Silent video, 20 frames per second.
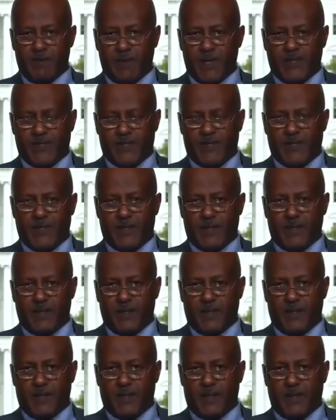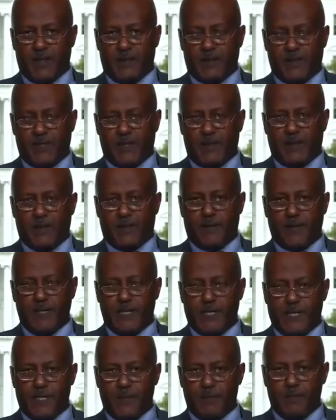but the
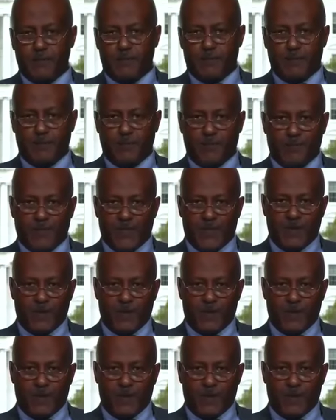regime,